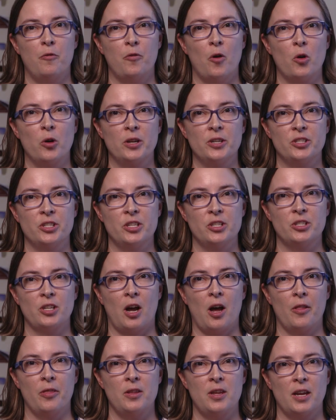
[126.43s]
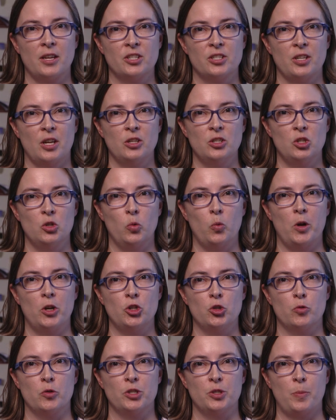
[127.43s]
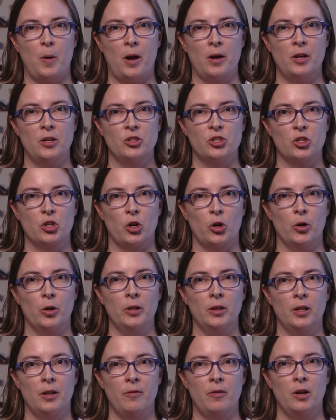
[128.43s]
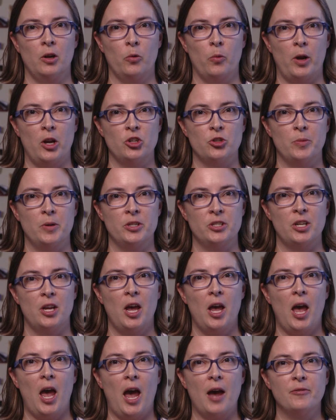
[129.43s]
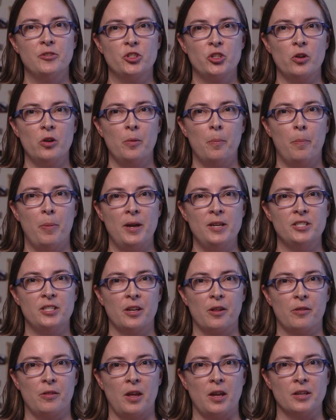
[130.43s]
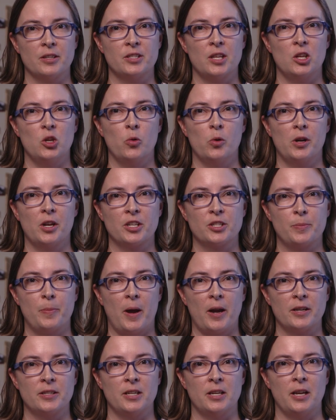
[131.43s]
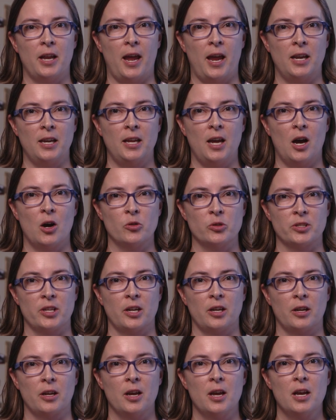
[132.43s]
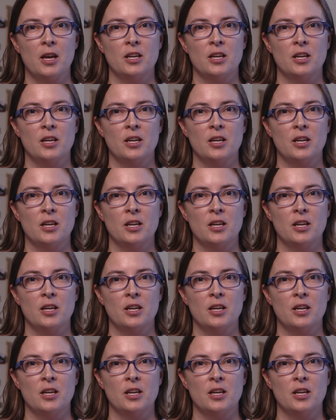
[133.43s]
focuses on the extent to which respondents' current living arrangements have certain basic things that you would expect in any housing,